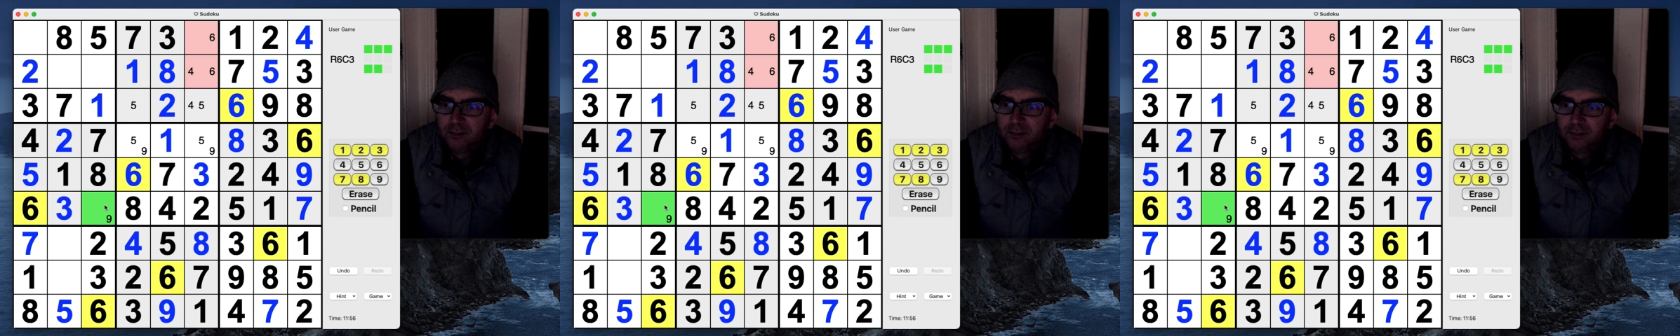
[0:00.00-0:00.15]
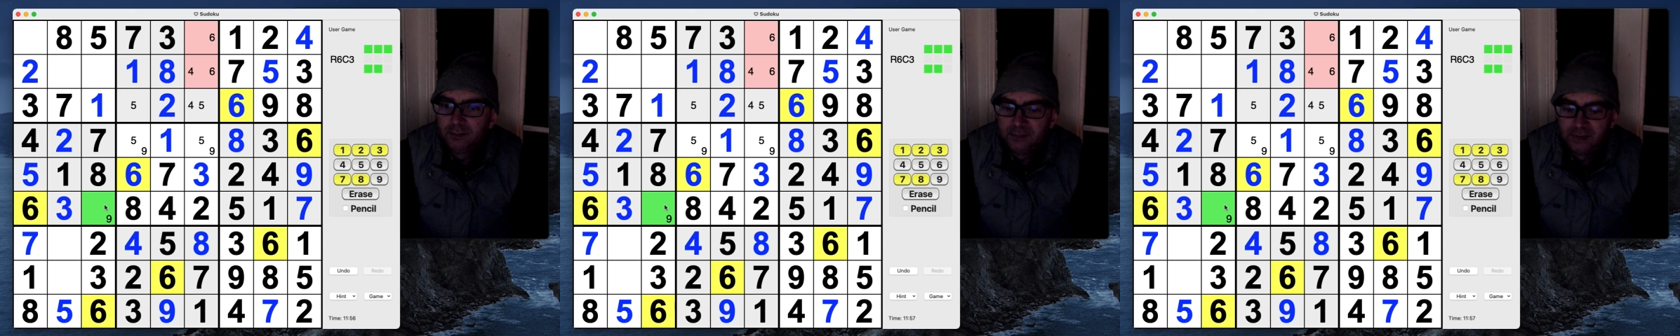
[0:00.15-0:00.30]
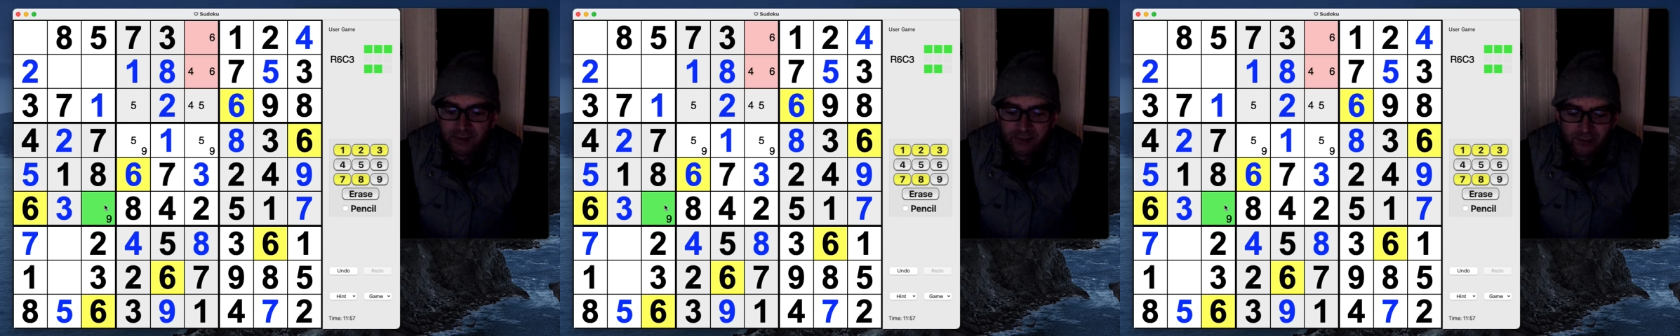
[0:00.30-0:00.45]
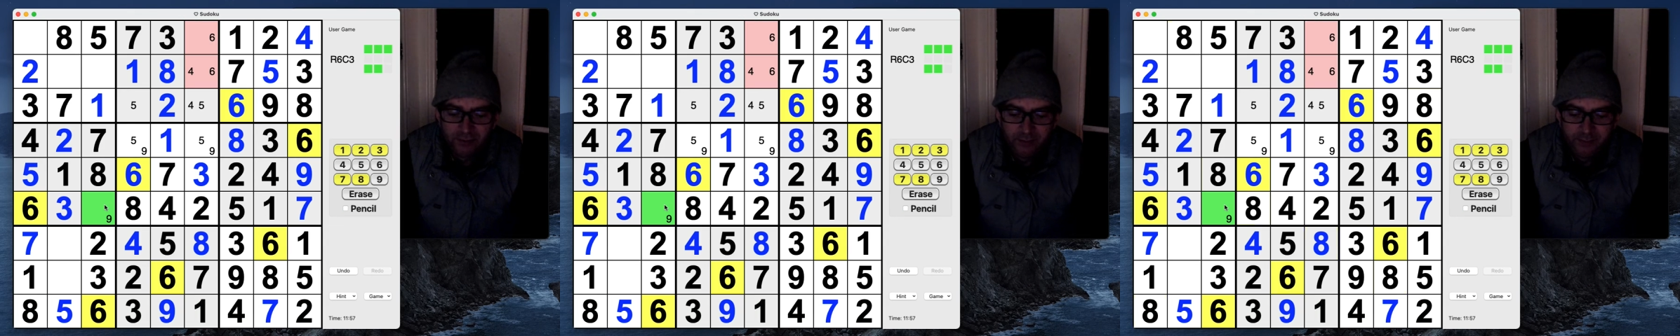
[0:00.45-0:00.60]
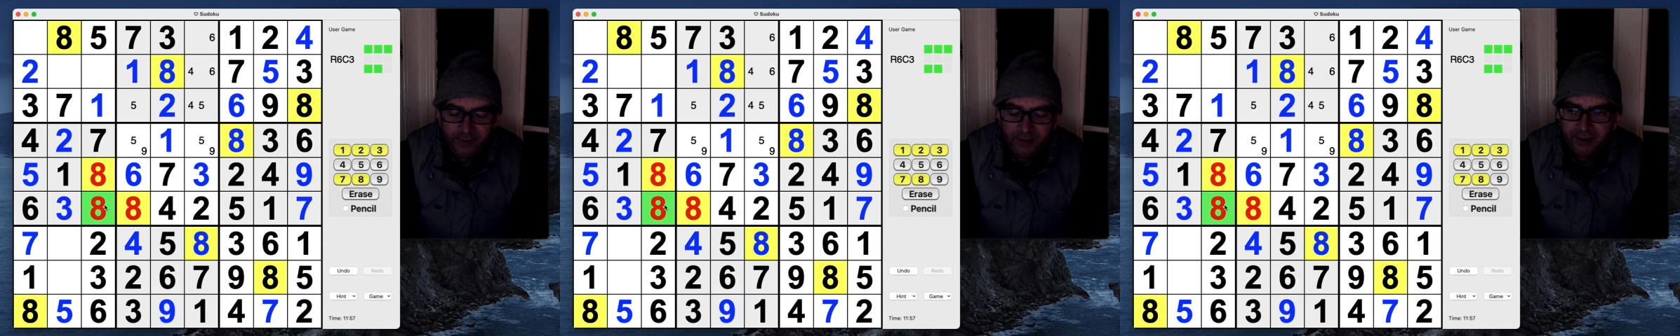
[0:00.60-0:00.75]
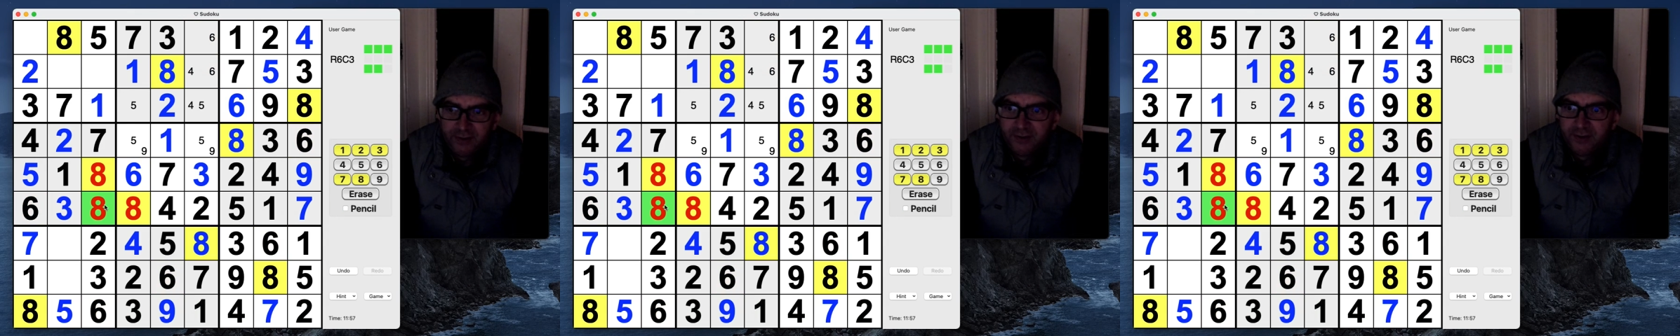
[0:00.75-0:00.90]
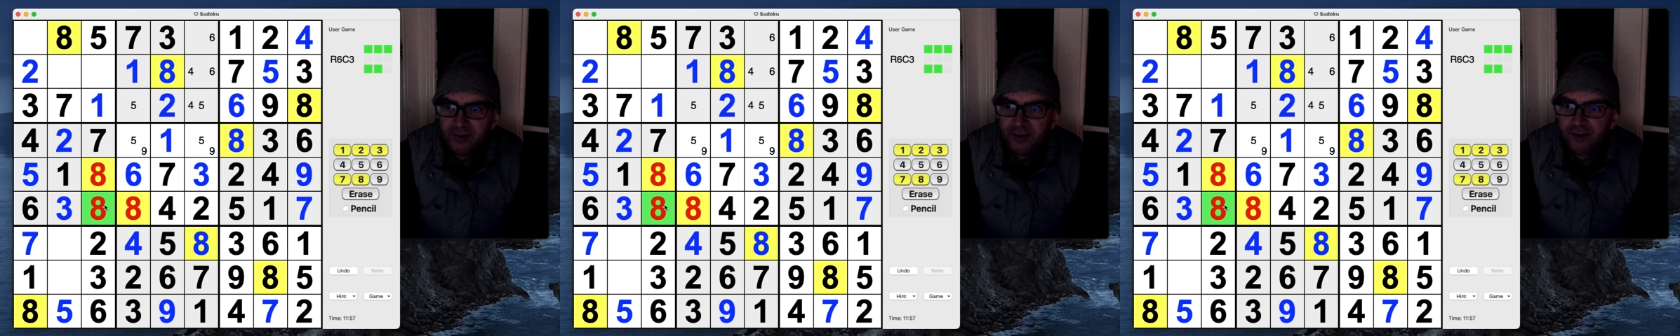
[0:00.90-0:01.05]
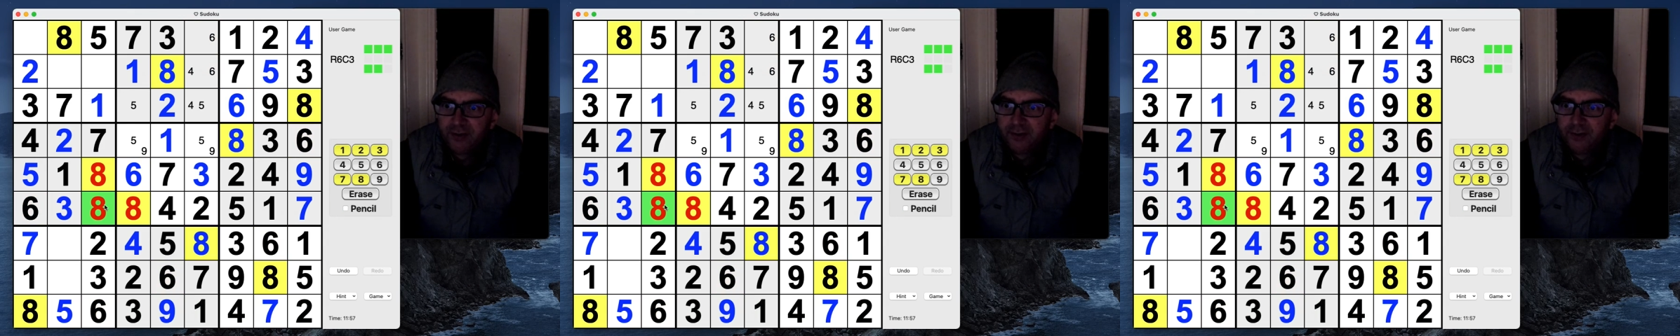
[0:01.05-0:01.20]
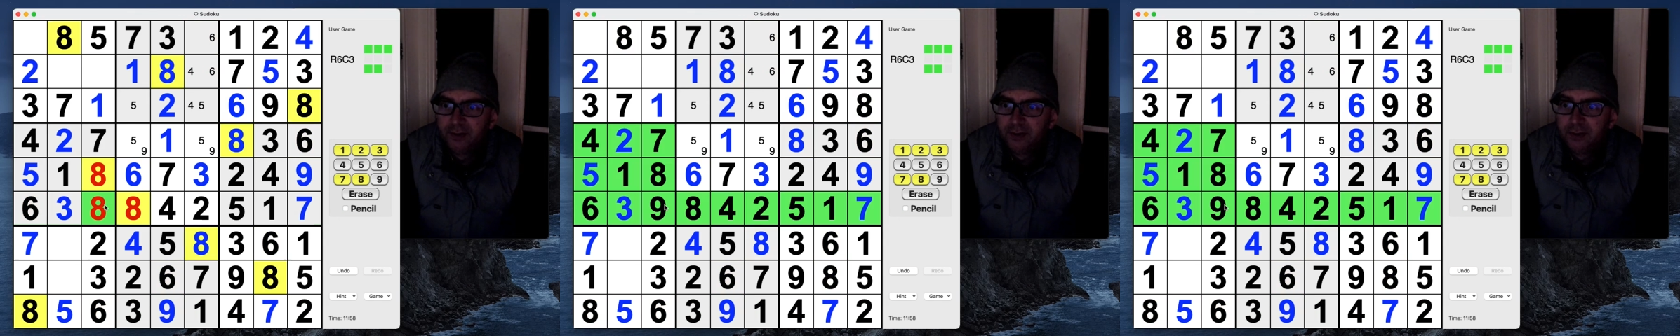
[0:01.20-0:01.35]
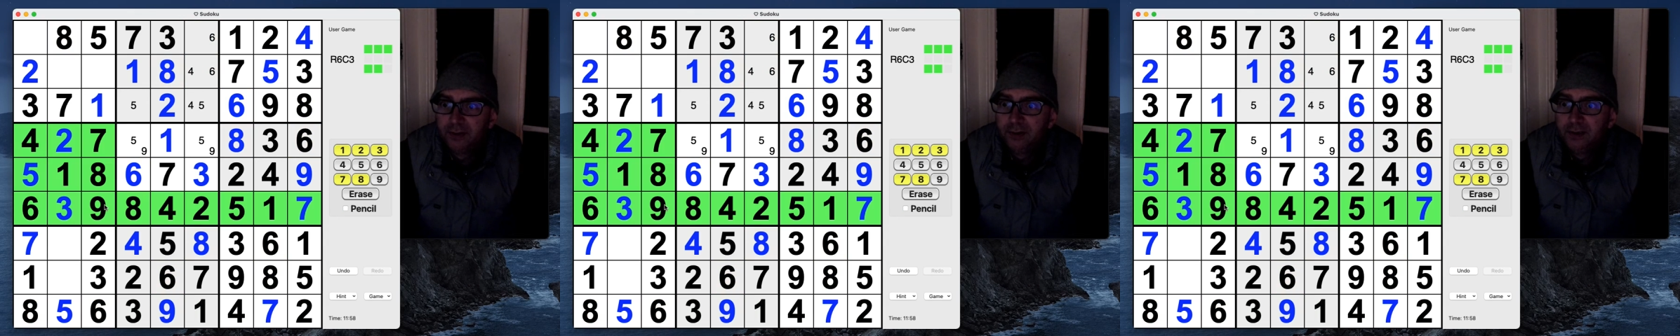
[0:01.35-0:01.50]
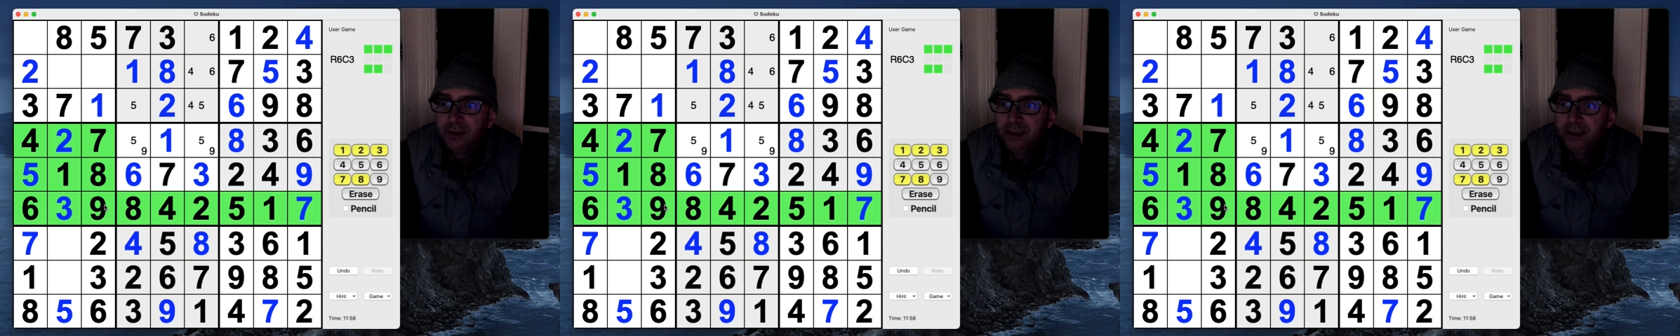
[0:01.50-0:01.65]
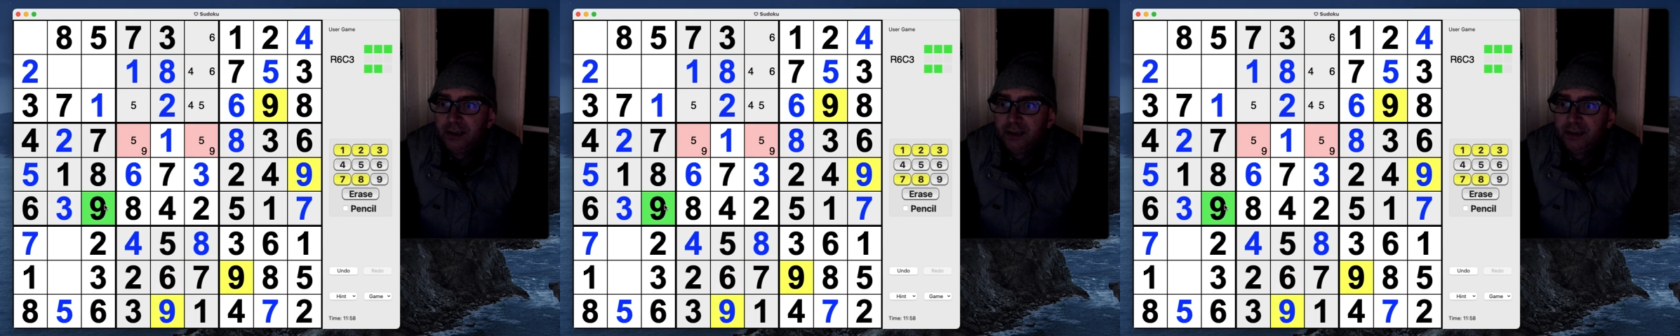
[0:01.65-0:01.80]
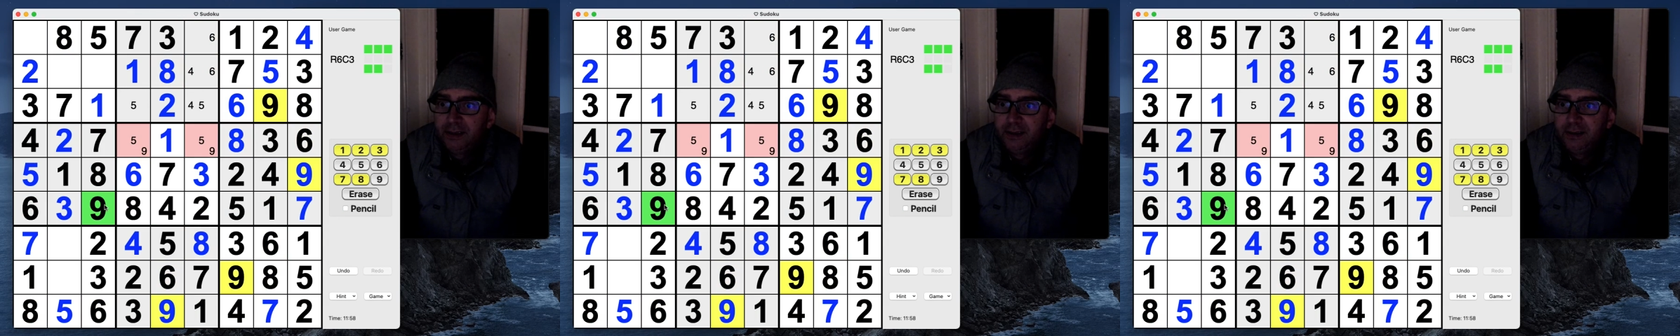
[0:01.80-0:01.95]
That's got to be a 6 and a
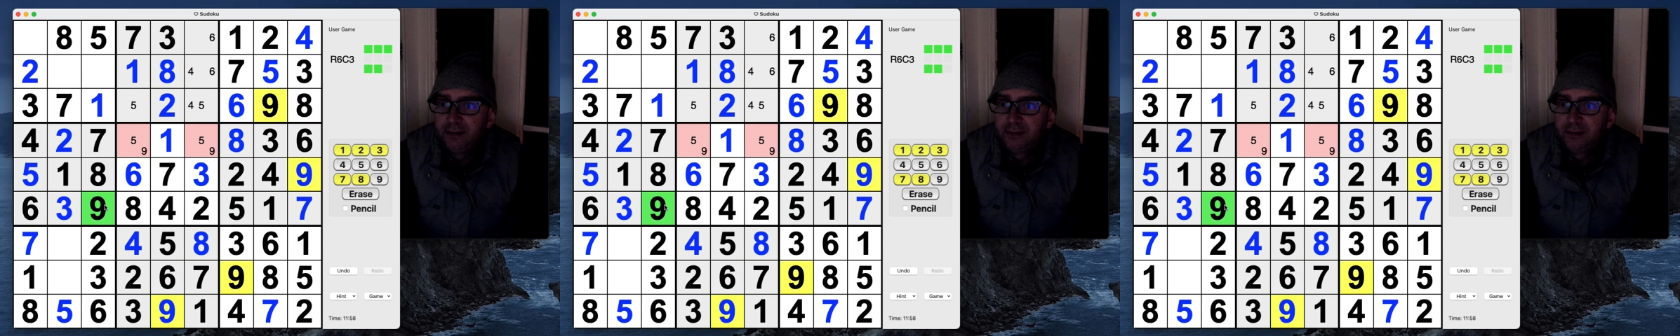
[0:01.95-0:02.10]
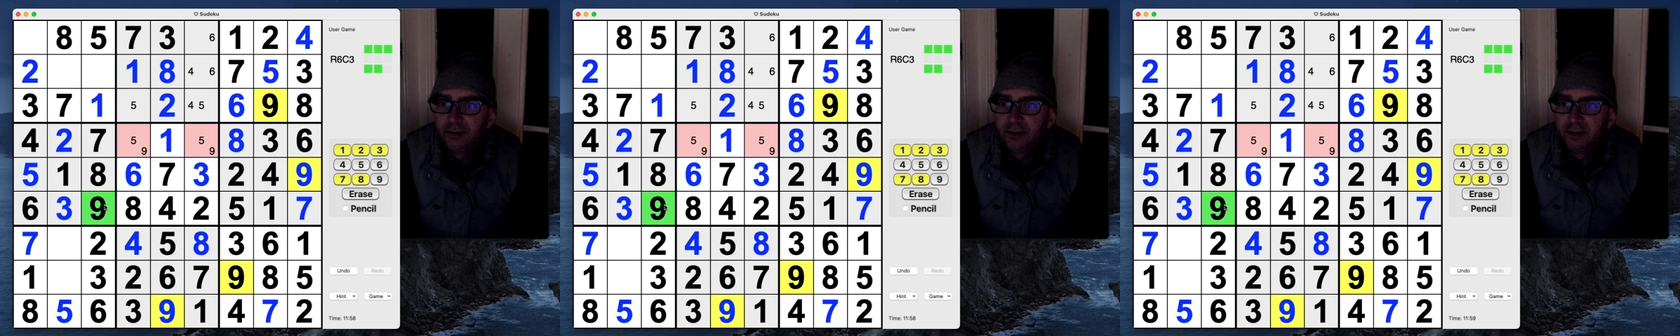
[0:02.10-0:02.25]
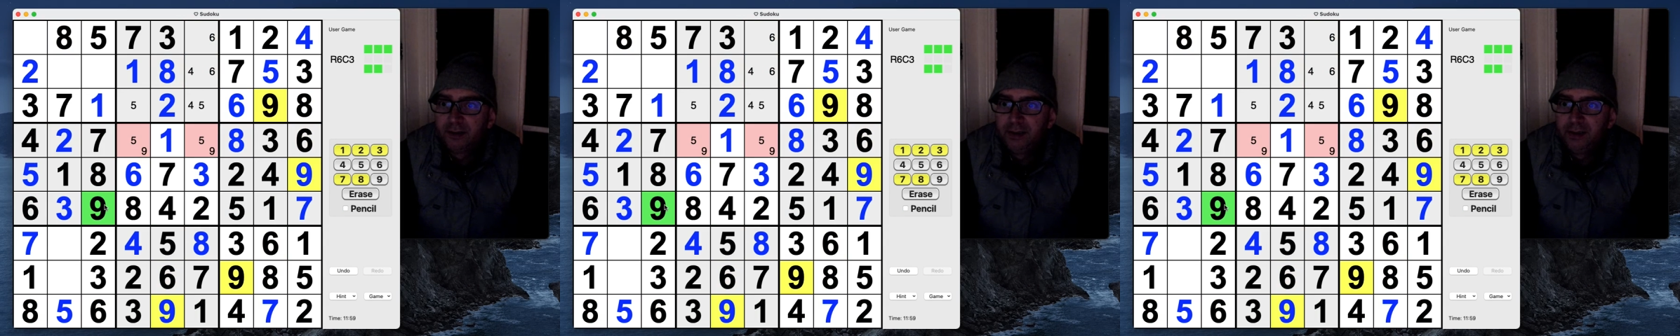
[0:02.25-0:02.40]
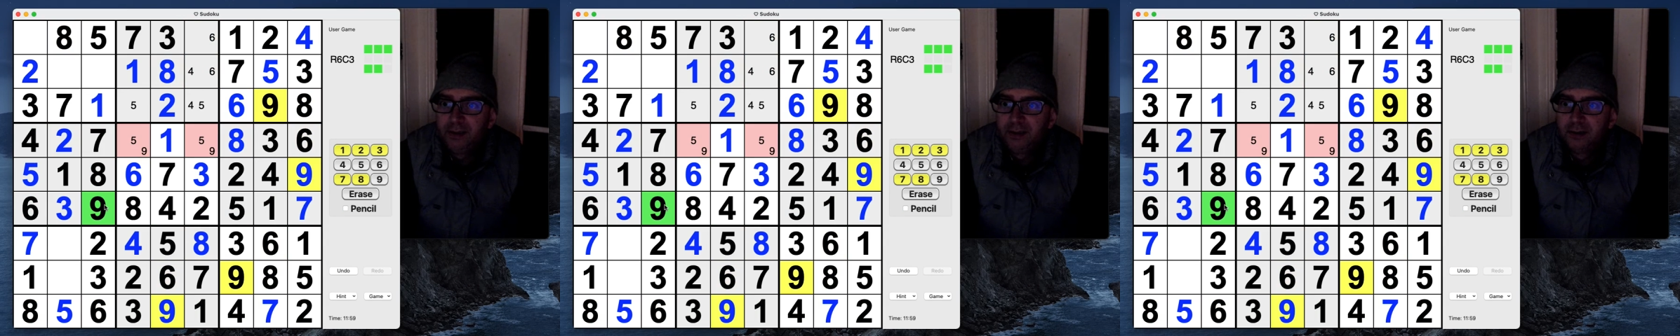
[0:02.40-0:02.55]
9, sorry.